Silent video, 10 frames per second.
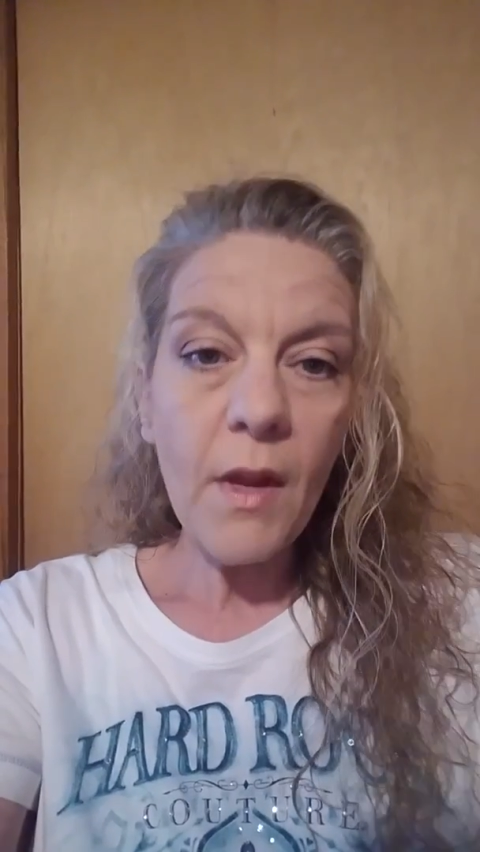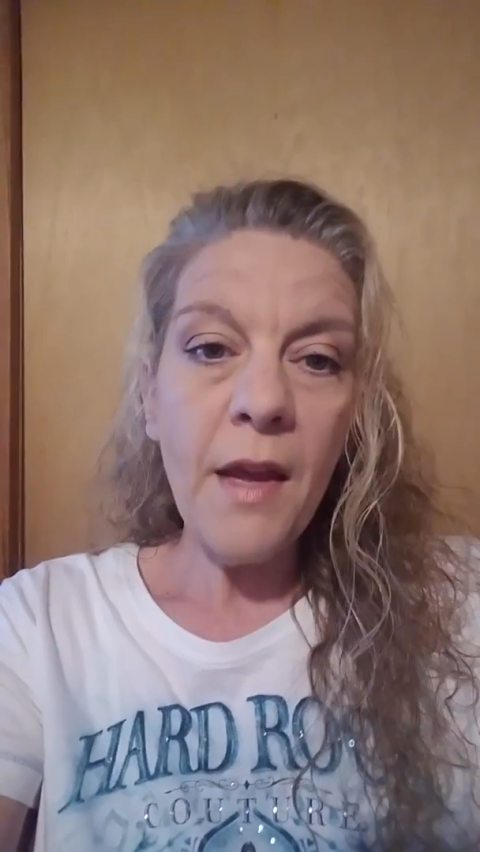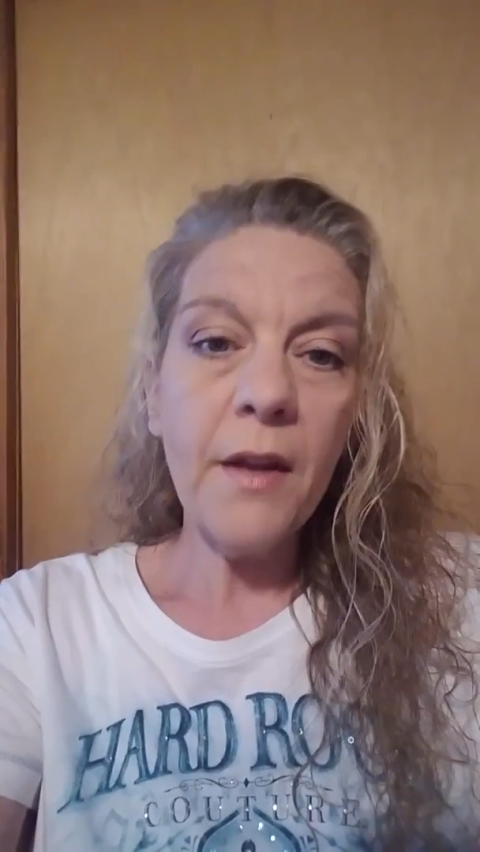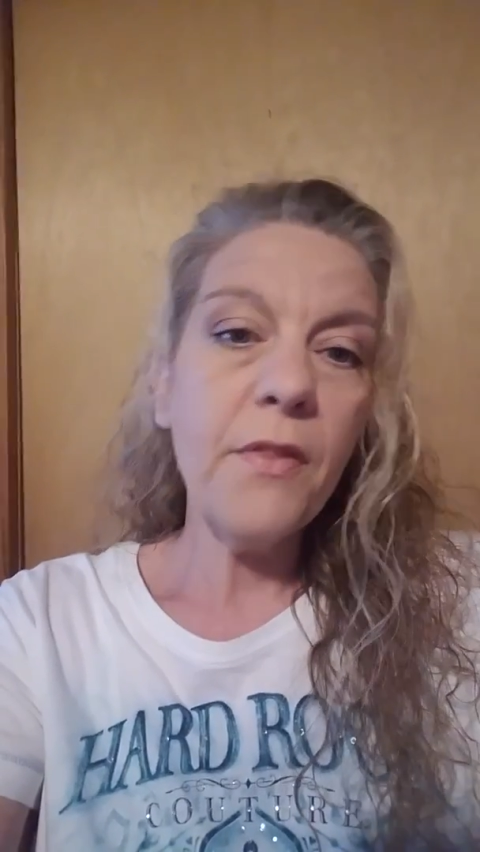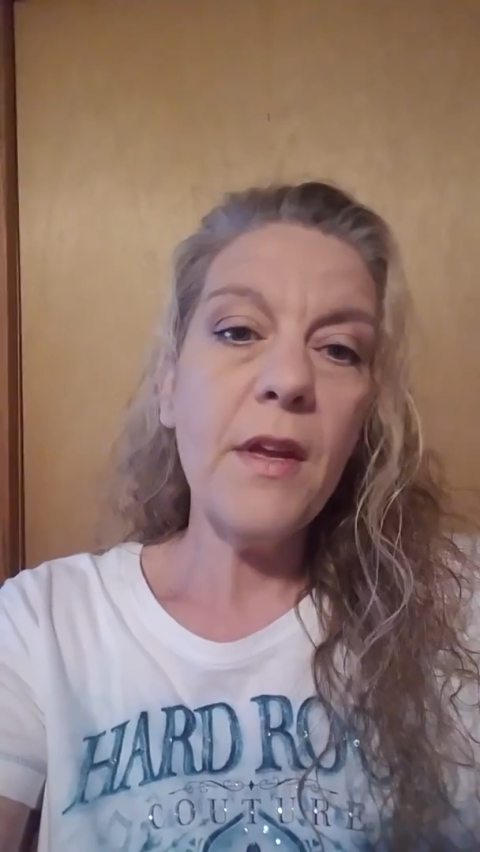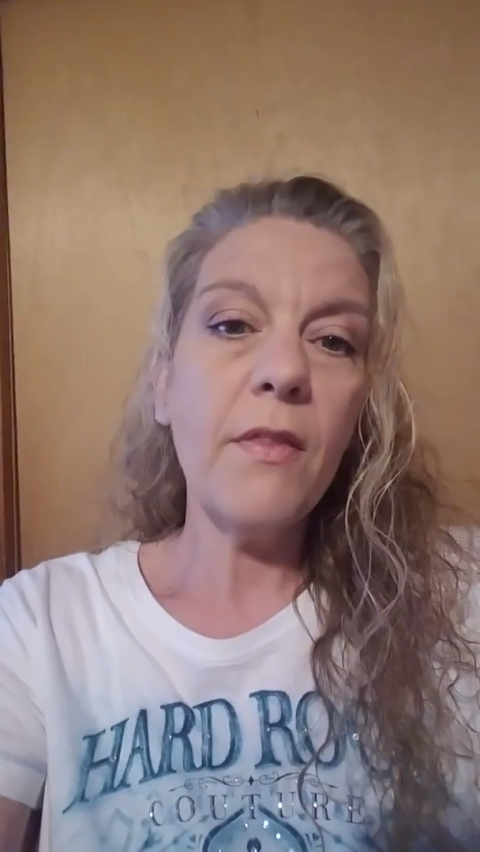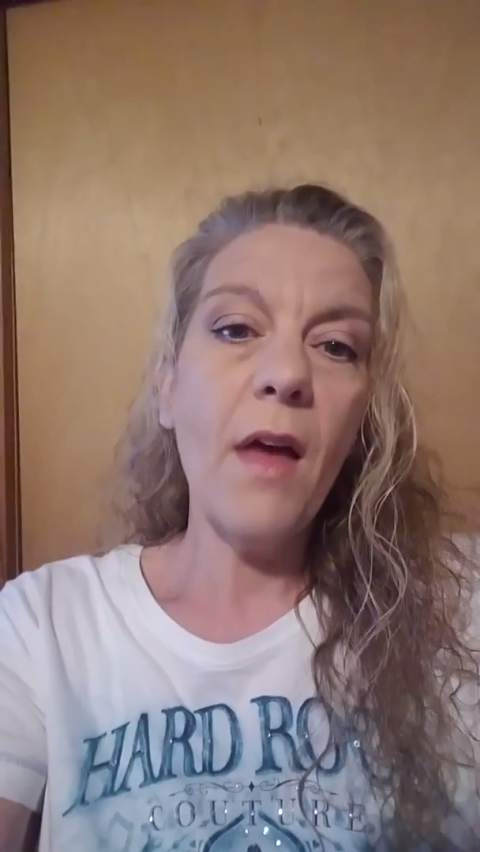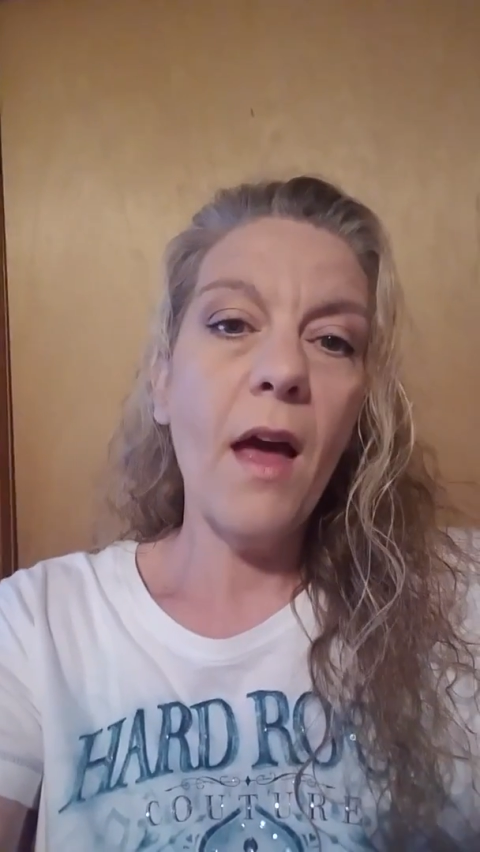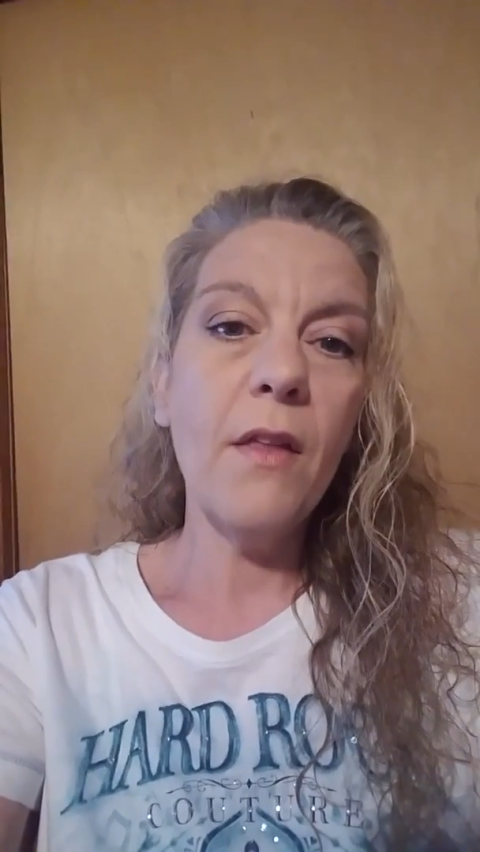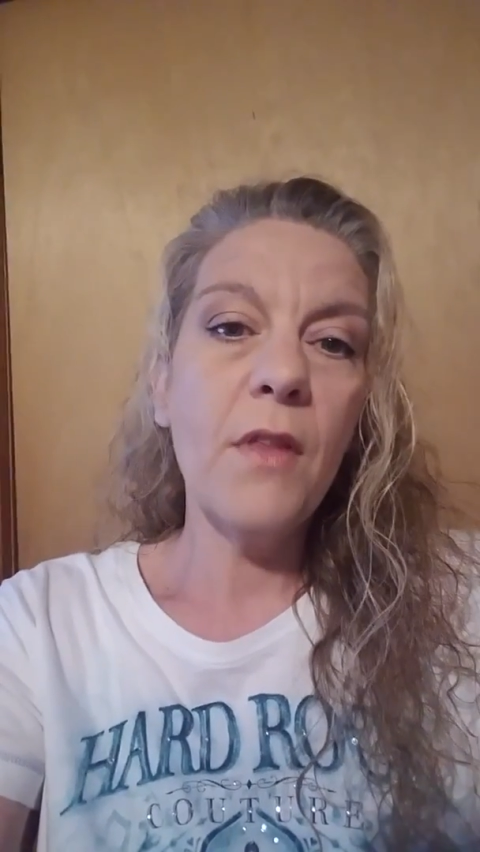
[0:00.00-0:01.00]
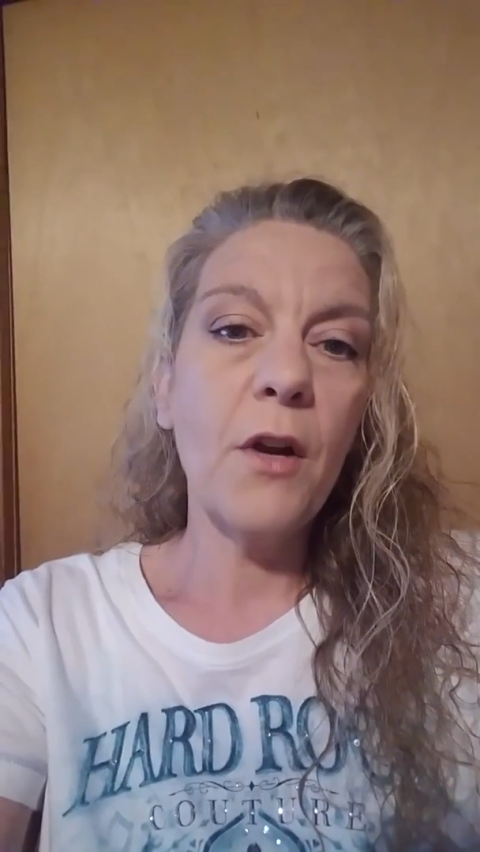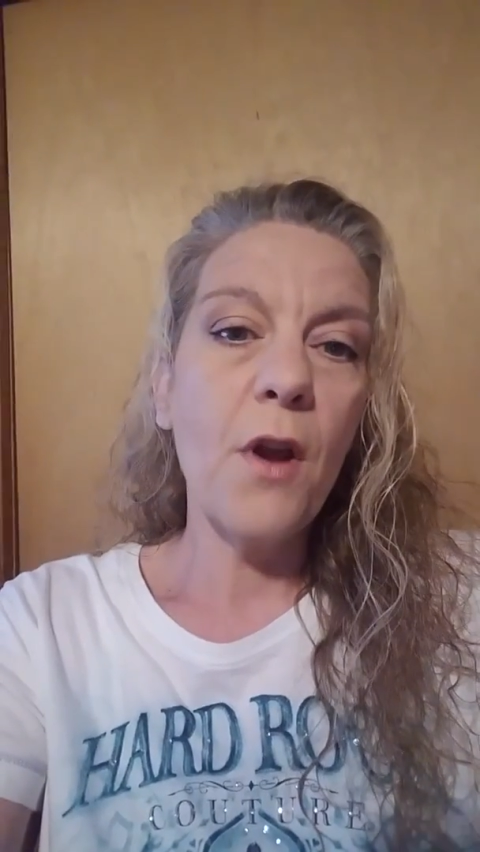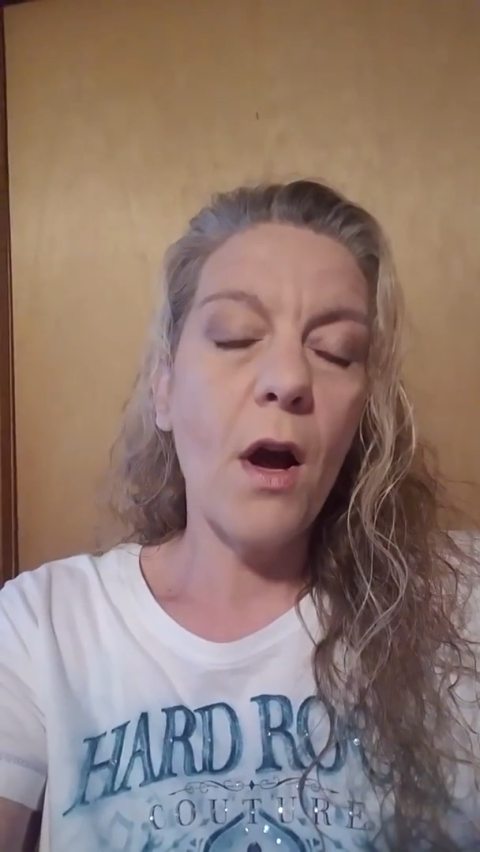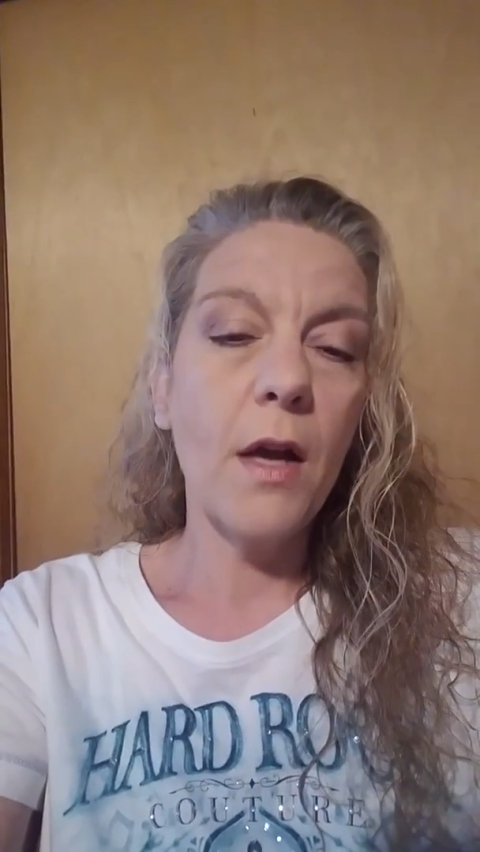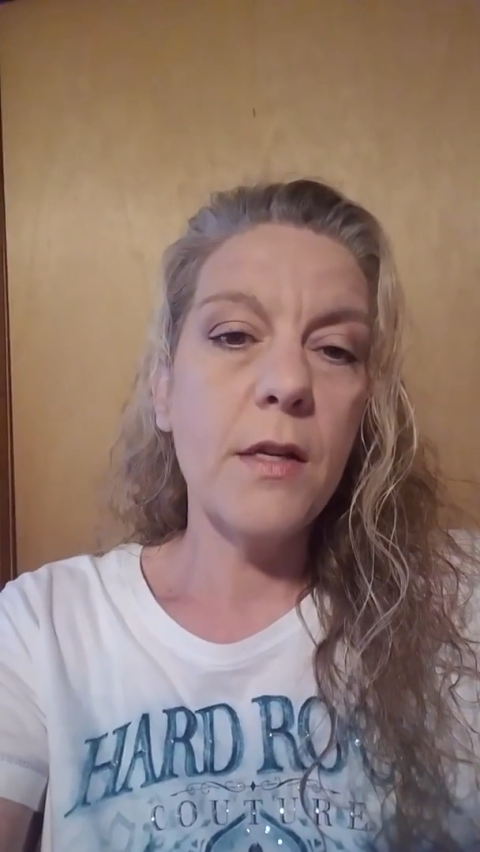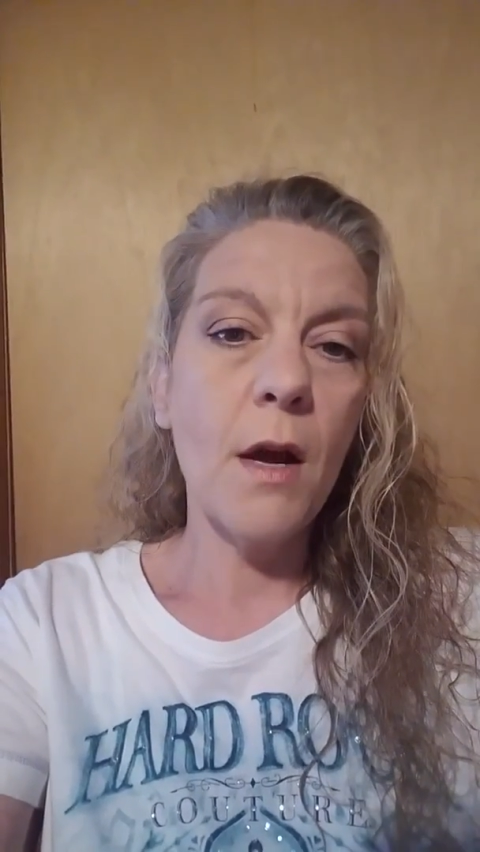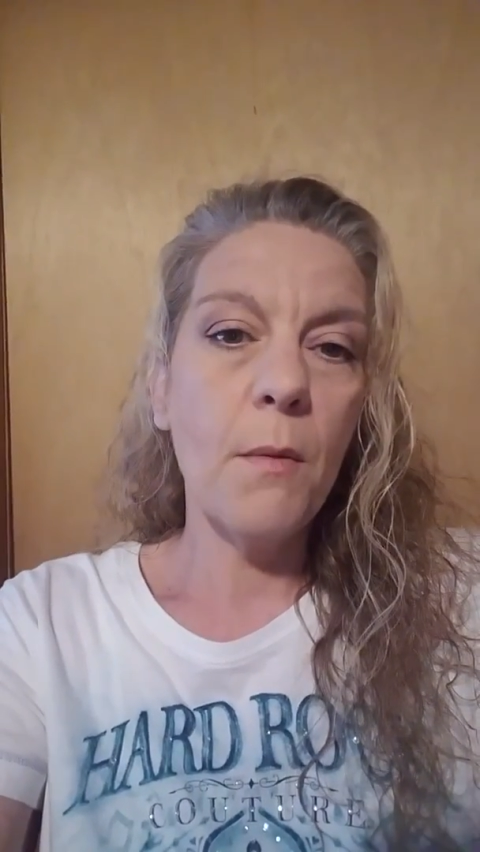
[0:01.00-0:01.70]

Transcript: And I think that they're not